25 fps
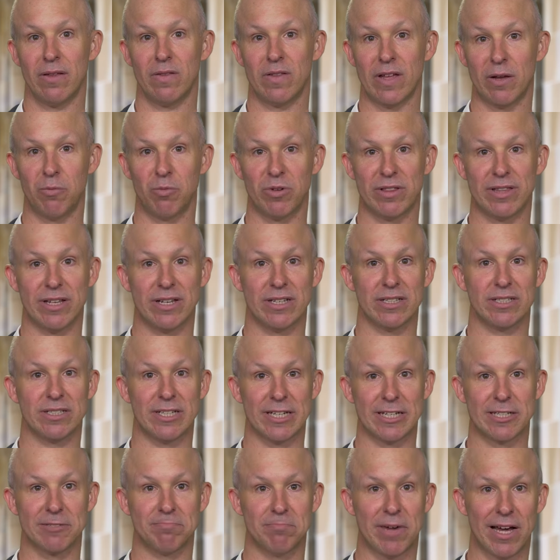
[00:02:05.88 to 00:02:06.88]
Then within
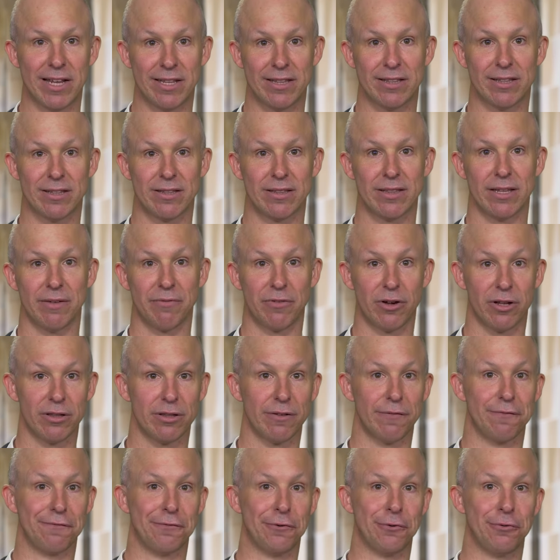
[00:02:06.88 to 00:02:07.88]
6 months, they've got
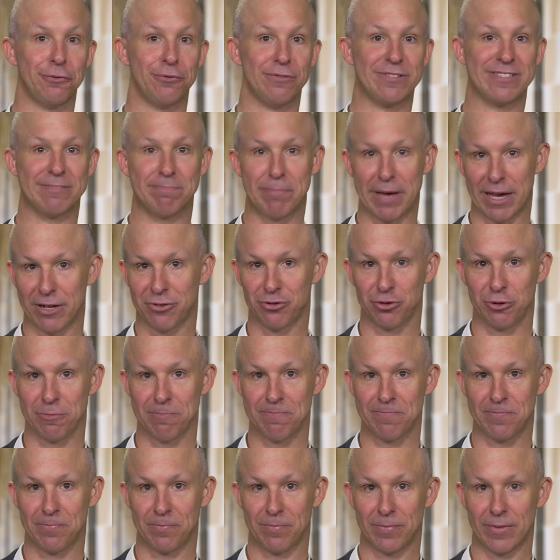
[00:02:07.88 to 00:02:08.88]
the full spectrum.
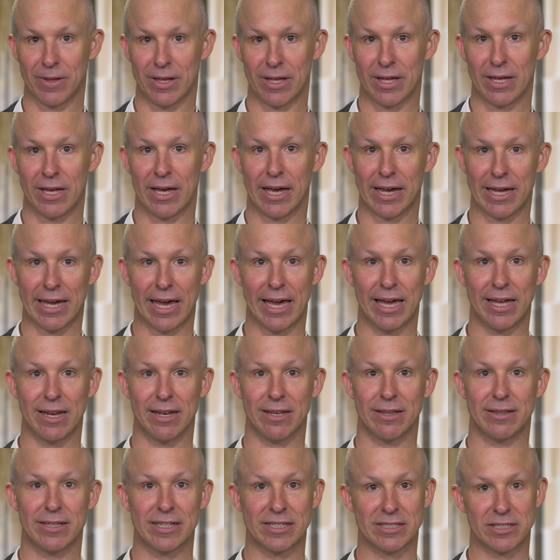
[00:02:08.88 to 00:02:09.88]

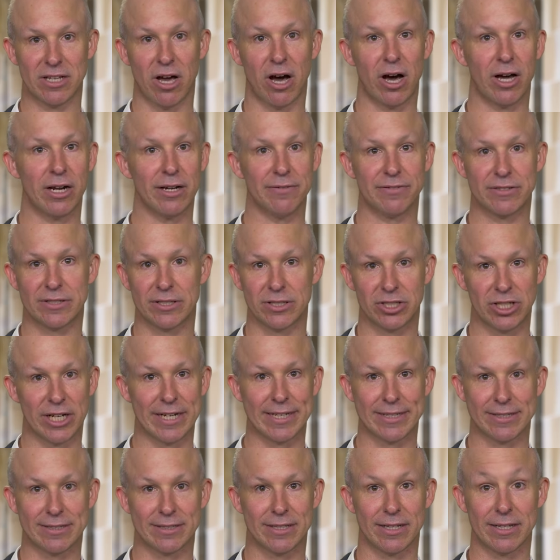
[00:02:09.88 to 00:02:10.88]
Again, this kind of
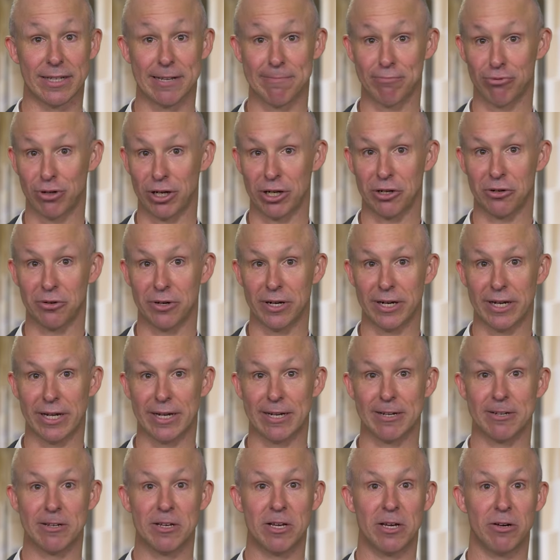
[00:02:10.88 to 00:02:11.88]
suggests that they're pretty good at
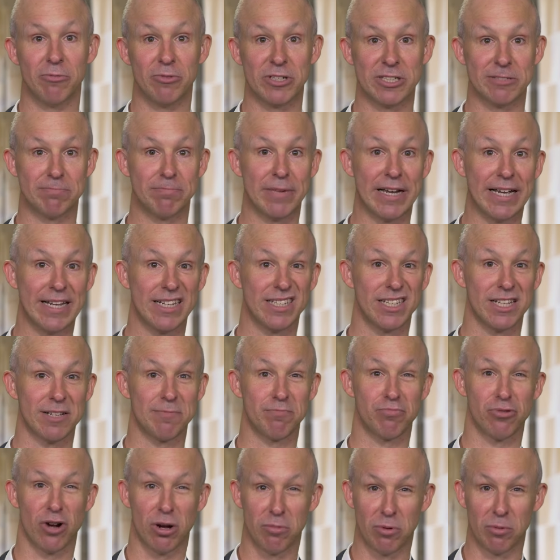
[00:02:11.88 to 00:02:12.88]
it, which means it's
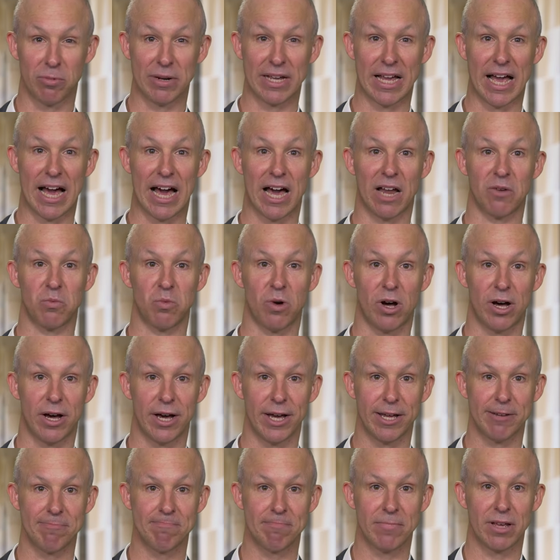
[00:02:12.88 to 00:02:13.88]
probably
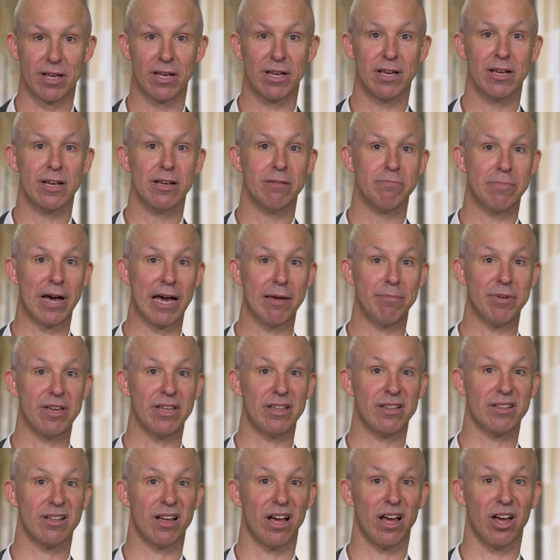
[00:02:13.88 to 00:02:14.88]
hardwired.
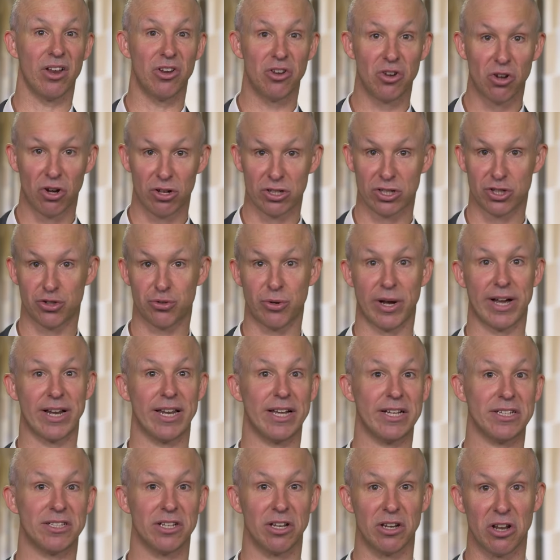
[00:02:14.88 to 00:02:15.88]
Babies are not
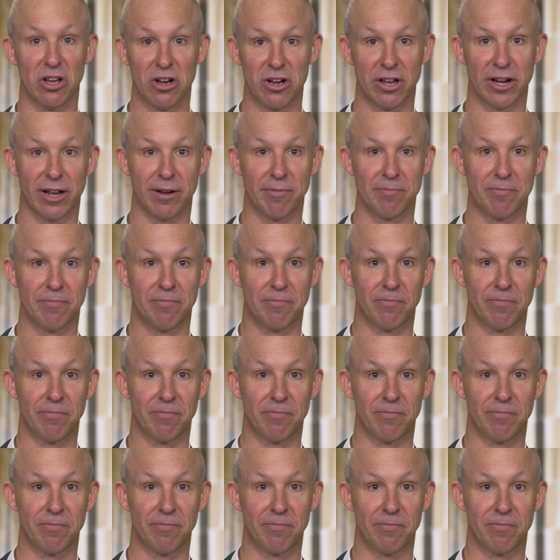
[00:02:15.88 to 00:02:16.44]
struggling to learn it.